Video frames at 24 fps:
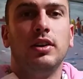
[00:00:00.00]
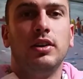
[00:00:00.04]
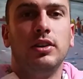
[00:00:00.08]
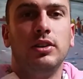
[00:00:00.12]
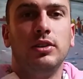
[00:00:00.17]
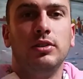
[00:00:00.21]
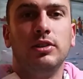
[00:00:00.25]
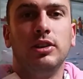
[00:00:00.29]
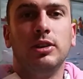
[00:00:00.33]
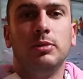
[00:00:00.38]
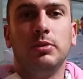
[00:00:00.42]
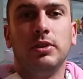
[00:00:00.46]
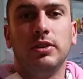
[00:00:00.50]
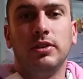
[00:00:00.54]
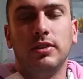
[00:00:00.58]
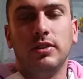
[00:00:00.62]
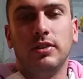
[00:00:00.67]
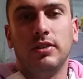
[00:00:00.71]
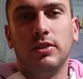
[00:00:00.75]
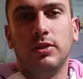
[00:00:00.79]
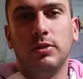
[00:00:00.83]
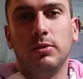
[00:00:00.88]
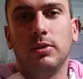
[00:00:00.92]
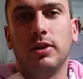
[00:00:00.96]
you limit
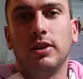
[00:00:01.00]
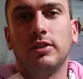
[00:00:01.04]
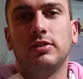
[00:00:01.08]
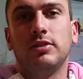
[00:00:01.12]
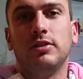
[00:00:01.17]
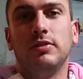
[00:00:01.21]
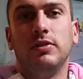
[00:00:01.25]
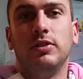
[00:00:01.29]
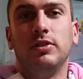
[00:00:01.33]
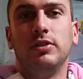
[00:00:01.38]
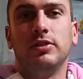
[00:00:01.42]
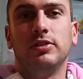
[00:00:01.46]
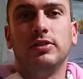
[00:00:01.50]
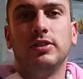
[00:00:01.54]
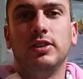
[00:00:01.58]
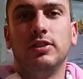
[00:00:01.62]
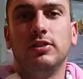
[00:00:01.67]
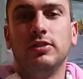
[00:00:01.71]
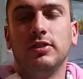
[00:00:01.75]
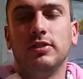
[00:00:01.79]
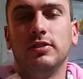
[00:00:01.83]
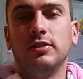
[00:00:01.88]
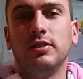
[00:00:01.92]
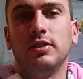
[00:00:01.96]
the rest of your
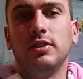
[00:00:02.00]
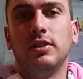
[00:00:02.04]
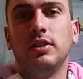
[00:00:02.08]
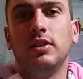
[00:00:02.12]
decisions.